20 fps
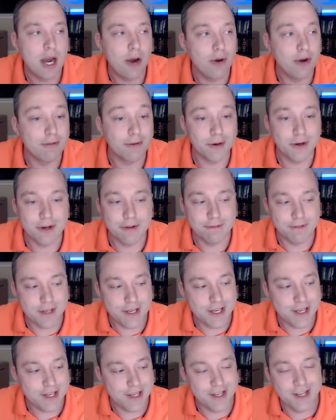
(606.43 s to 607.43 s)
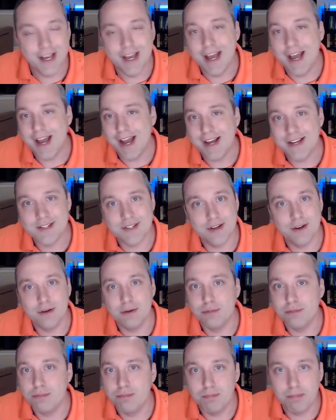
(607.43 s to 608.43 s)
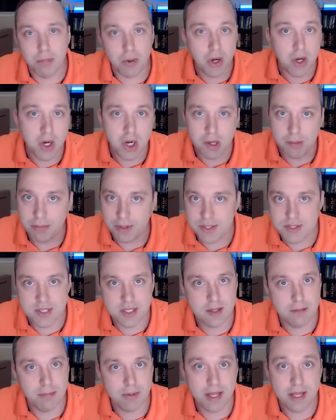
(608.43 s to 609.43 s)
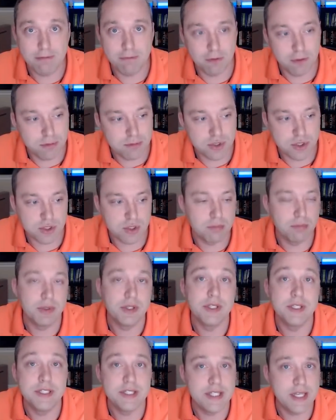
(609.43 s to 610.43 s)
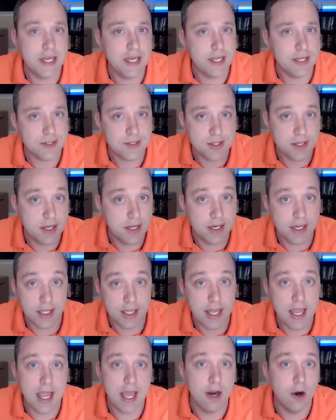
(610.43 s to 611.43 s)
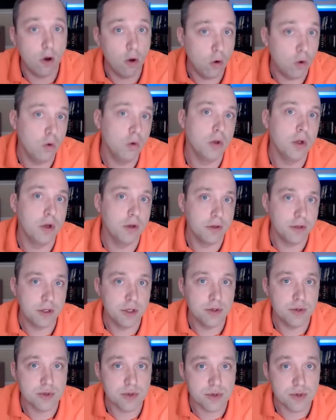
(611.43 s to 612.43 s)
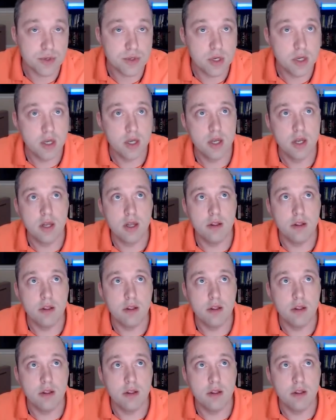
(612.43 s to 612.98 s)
However, if he has a bomb, let's say the platform just completely tanks and it can't hold all the users,